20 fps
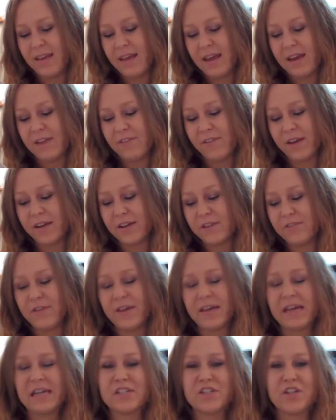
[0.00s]
And if I could
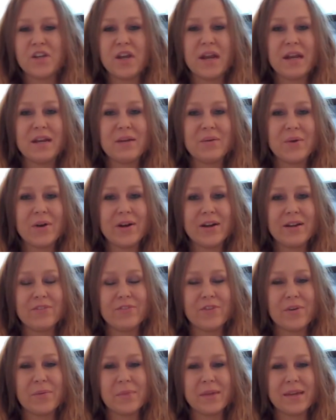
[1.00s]
vacation anywhere
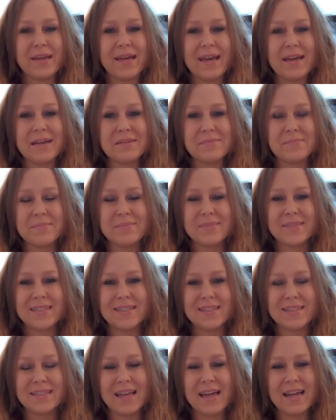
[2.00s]
from the games,
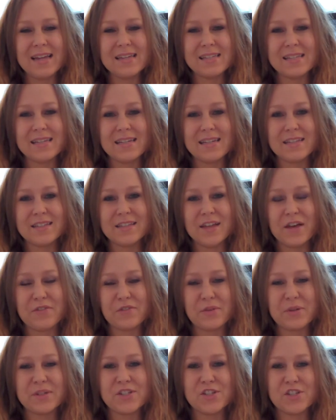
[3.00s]
that is a
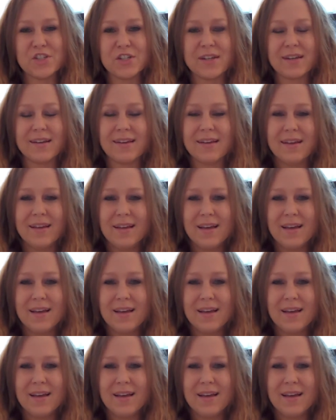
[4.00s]
tough question.